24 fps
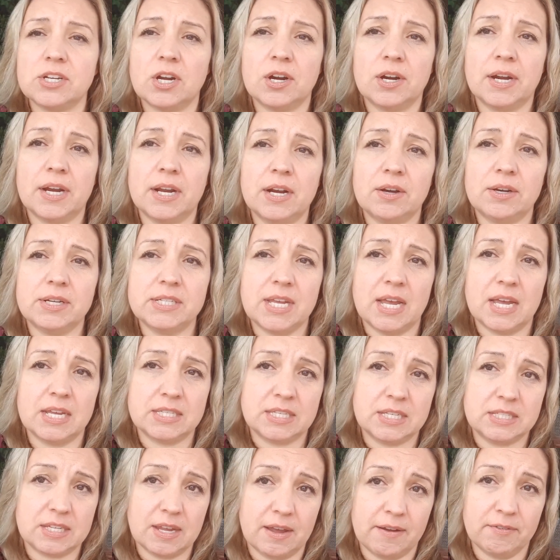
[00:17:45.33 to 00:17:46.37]
Target always has
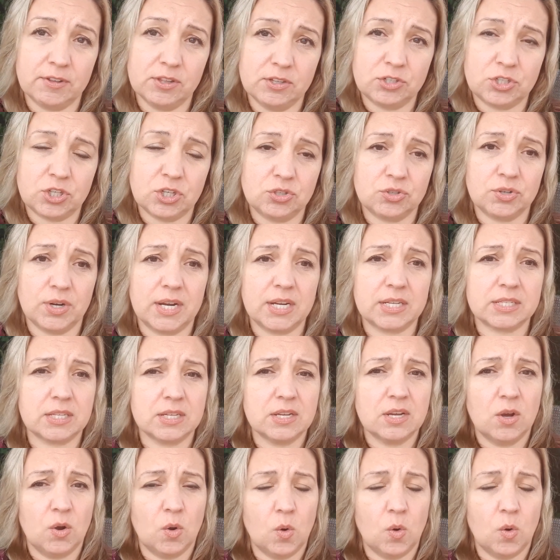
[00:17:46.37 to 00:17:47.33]
these Evolution drinks,